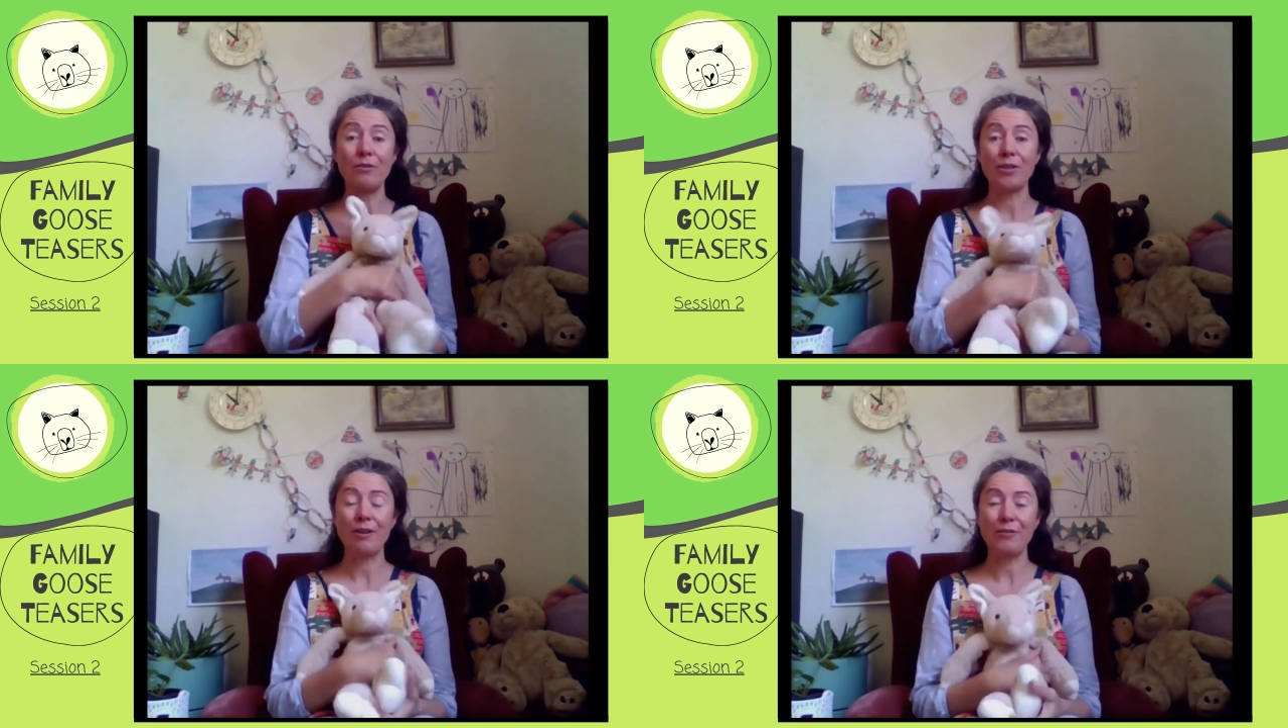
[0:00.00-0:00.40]

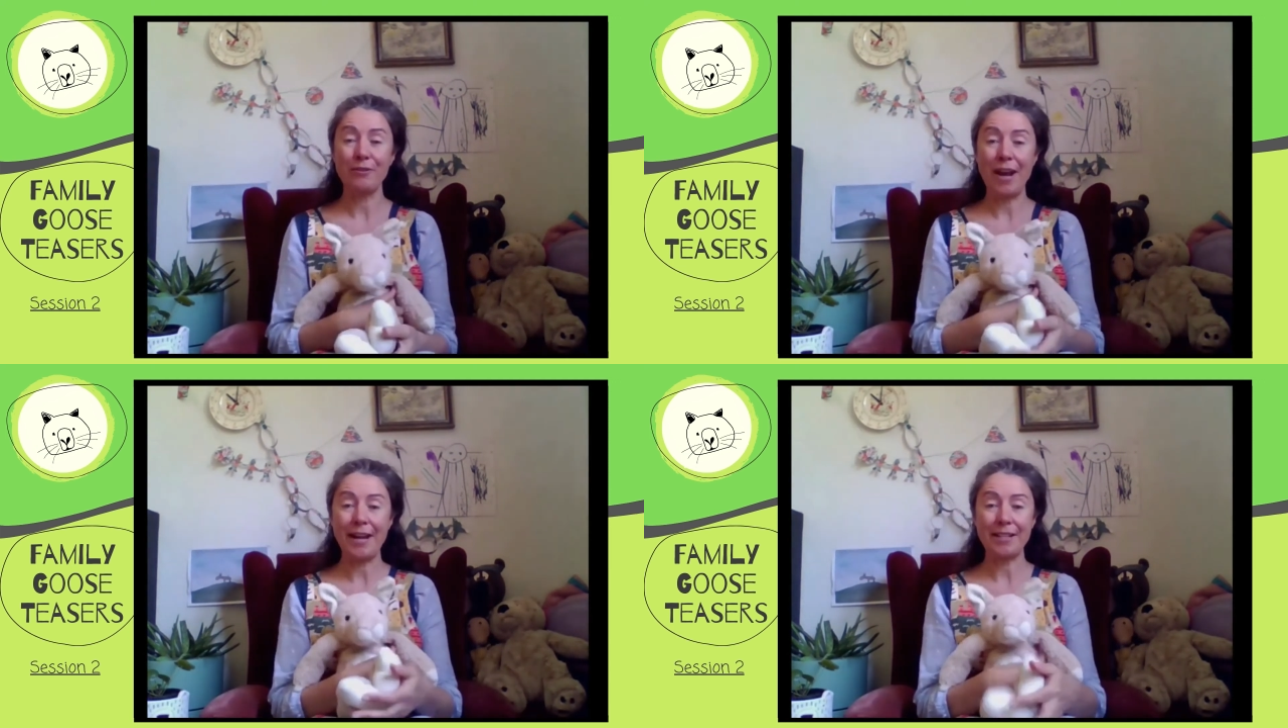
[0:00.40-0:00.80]
So if you're
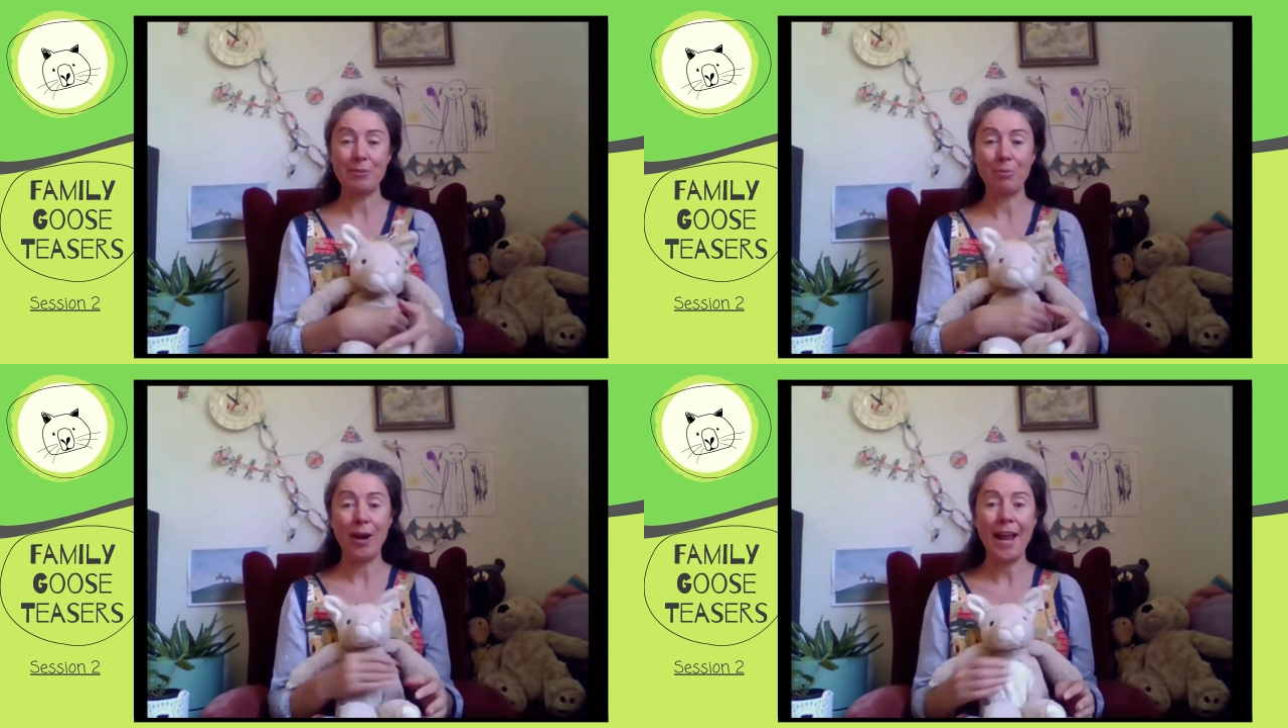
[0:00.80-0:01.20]
out in the
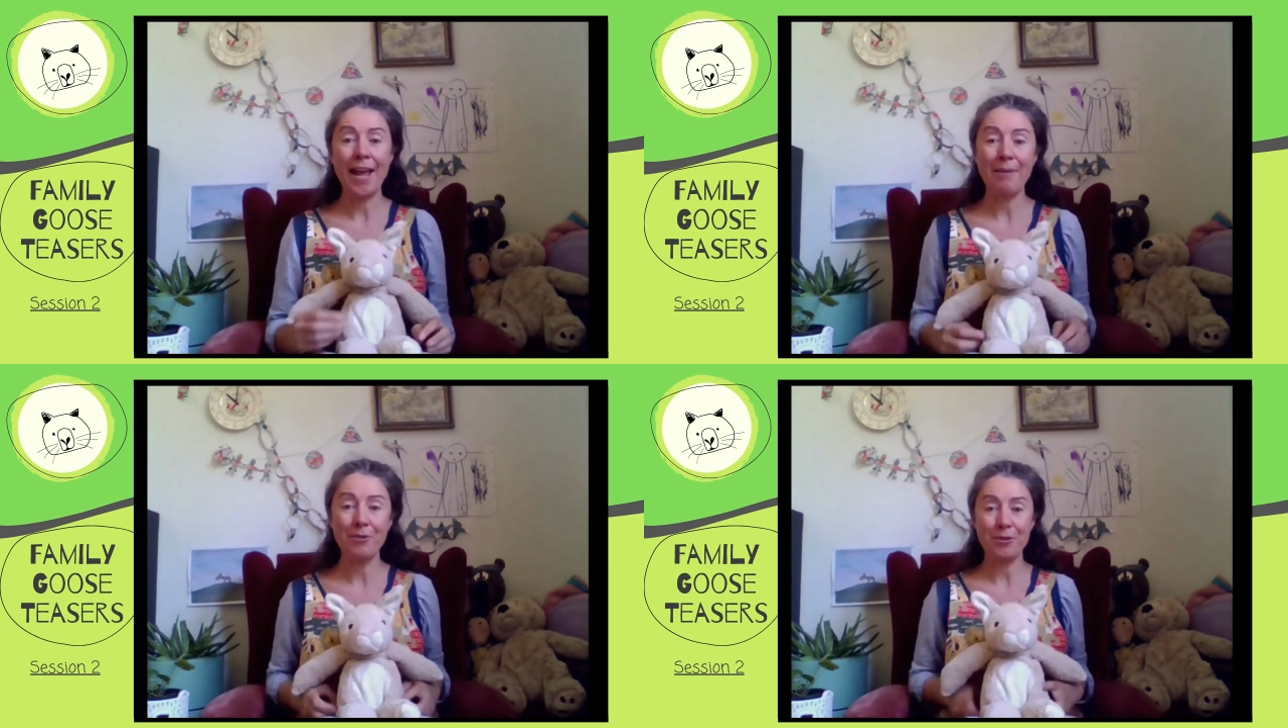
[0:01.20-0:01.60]

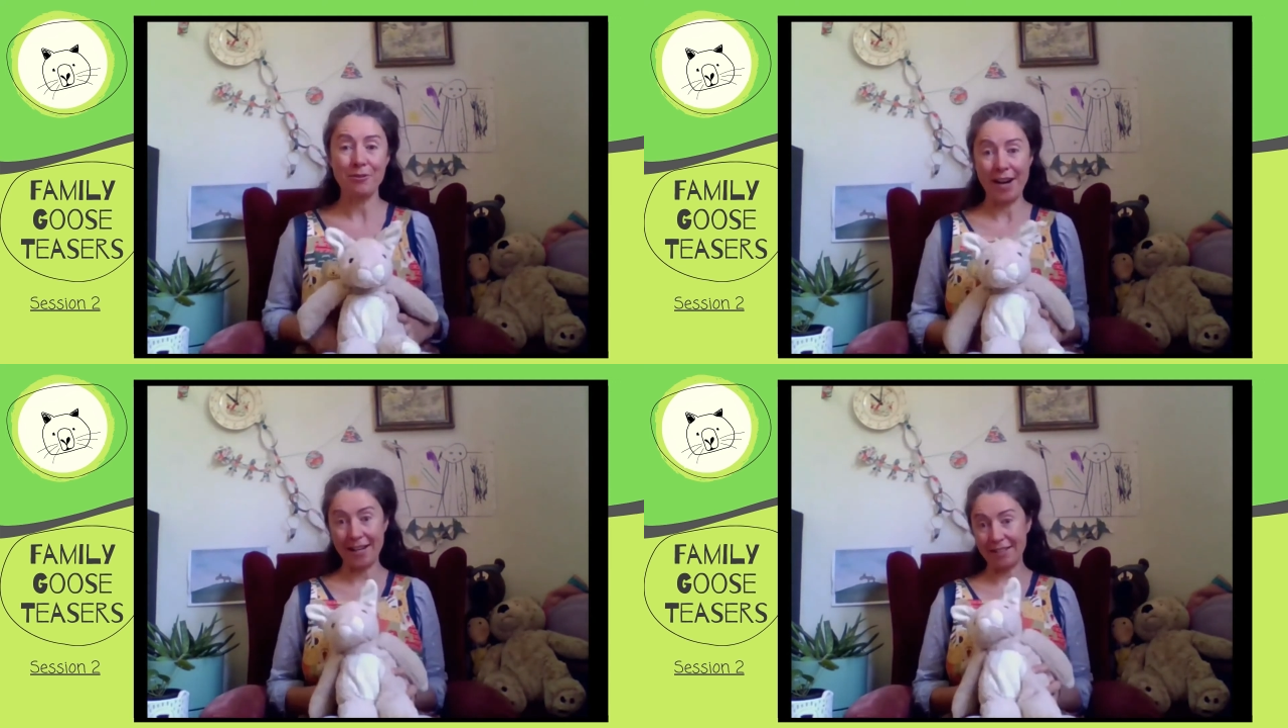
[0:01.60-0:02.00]
pram or you're
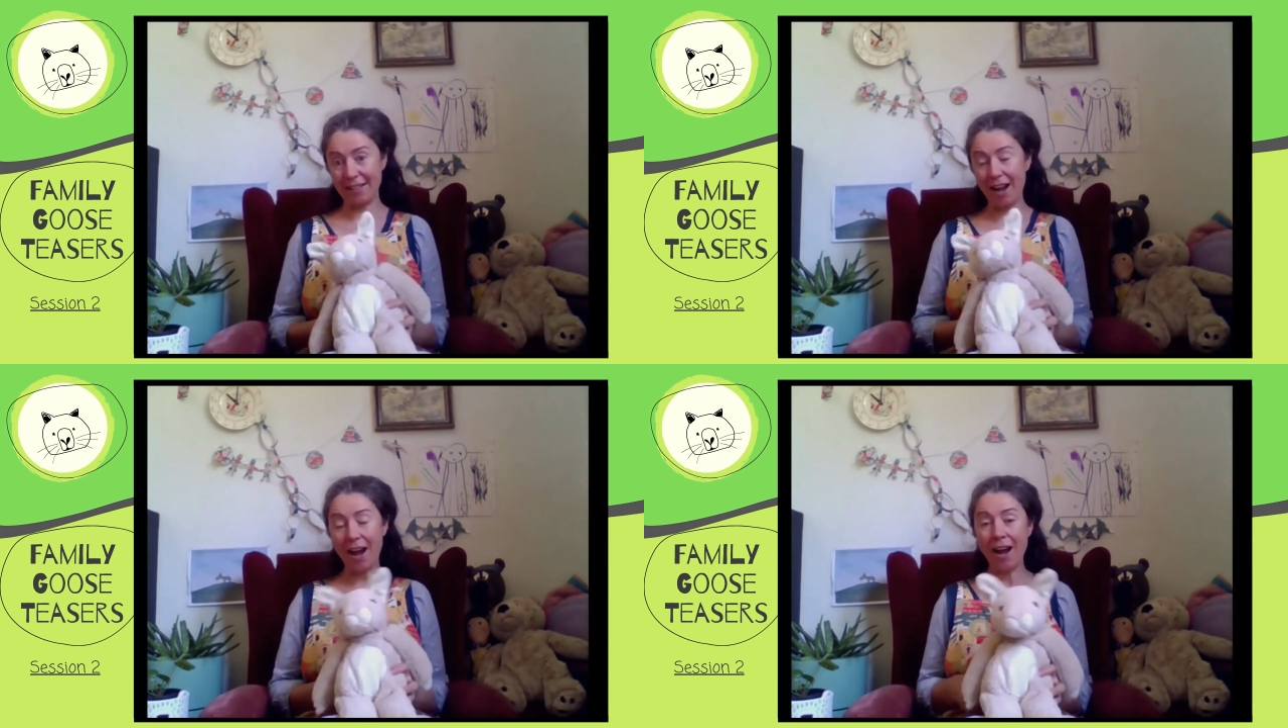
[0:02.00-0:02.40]
out in the
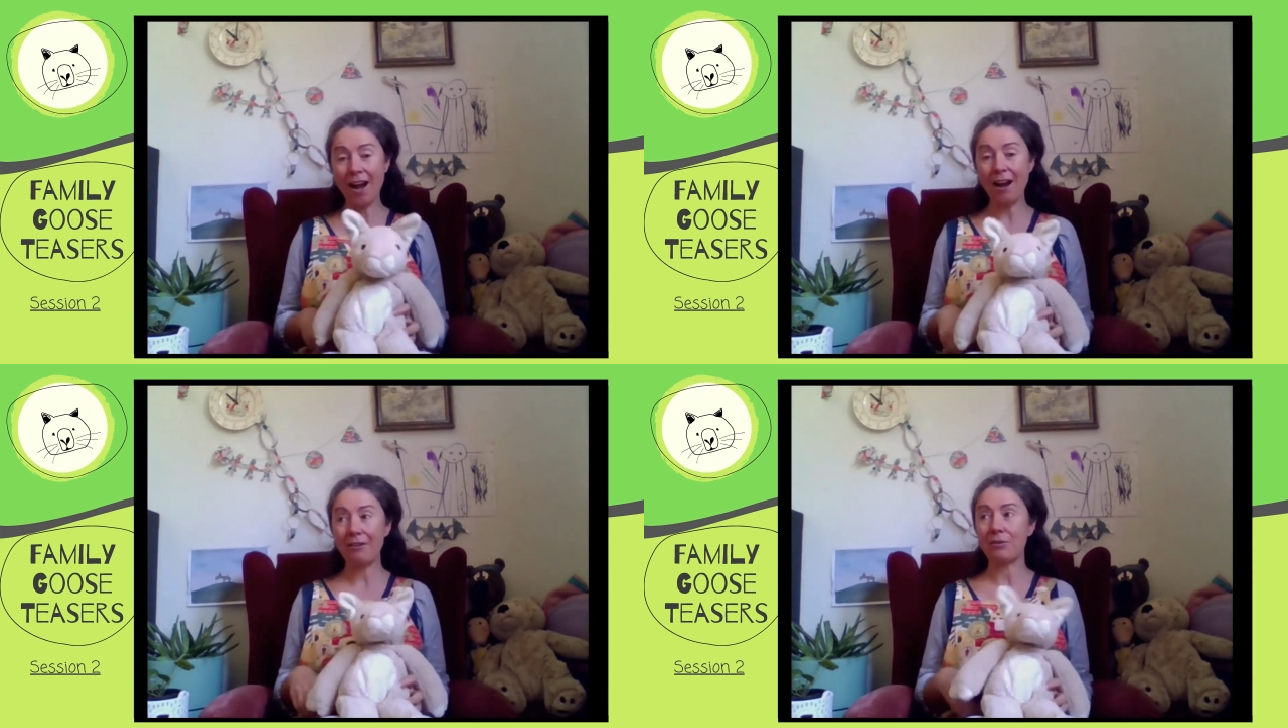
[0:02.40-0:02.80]

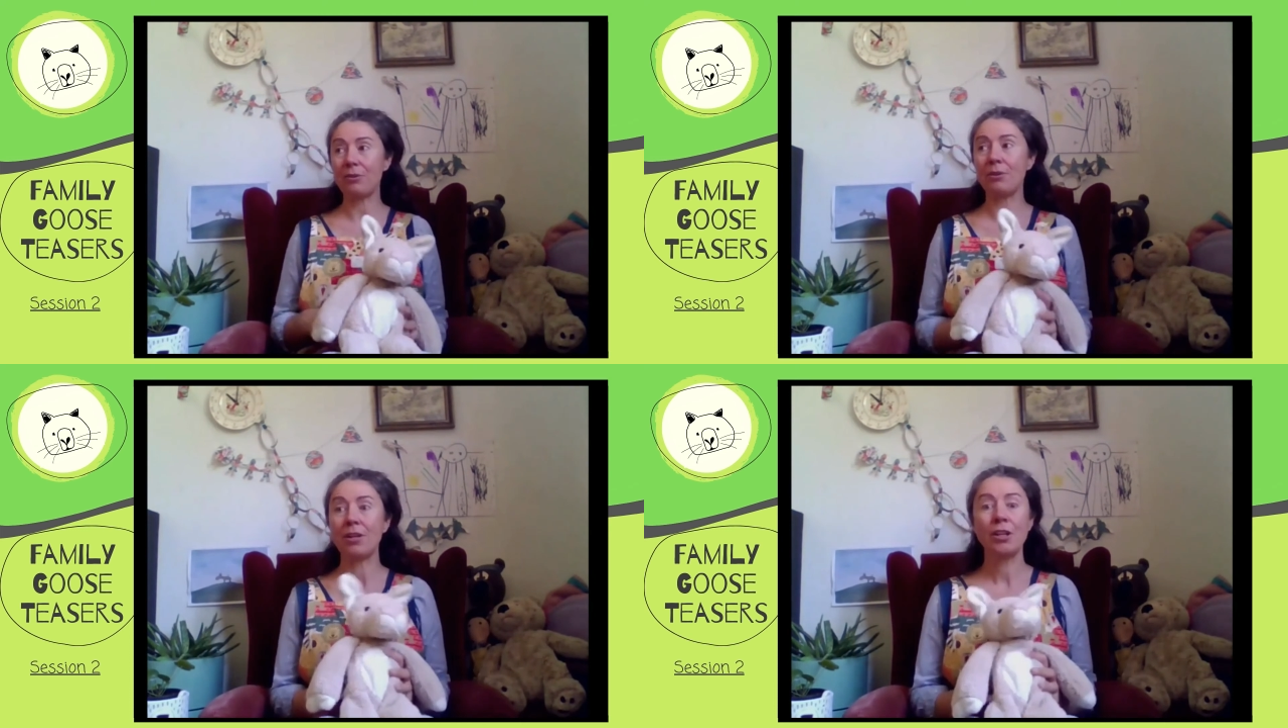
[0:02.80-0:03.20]
car or